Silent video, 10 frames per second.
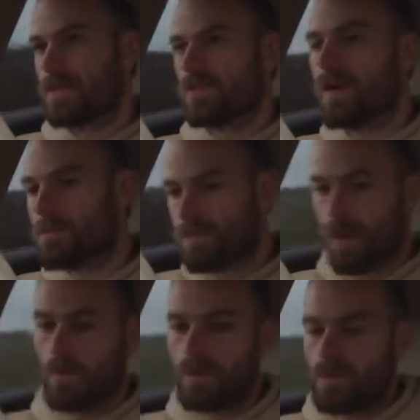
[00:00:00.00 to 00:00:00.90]
The one
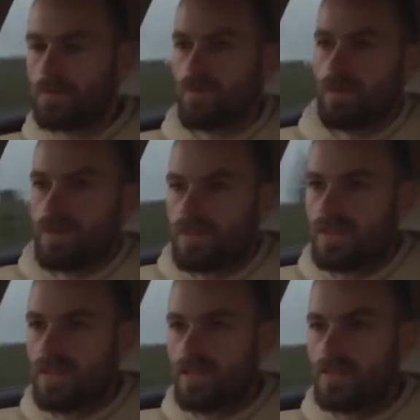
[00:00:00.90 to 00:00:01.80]
problem with
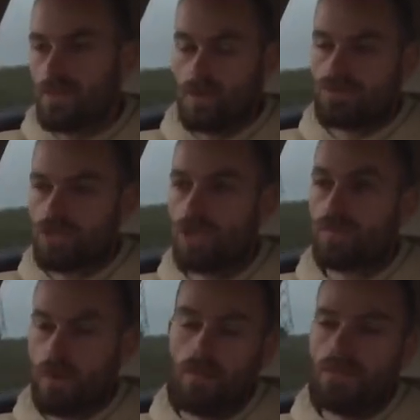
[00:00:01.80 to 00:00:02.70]
it, well, two
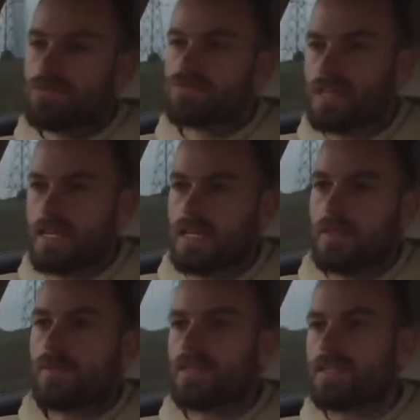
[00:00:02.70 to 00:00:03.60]
problems really,
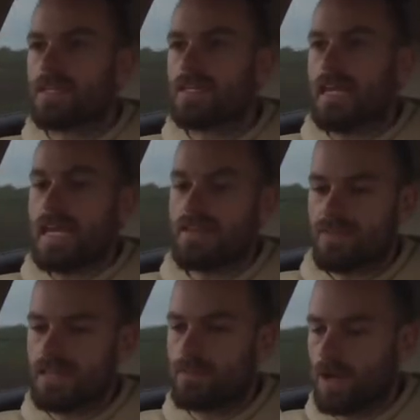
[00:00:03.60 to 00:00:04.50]
with the
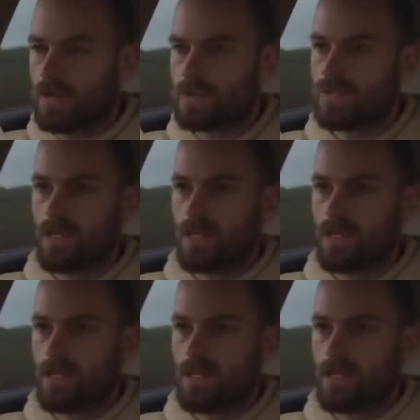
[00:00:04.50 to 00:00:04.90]
EV mode.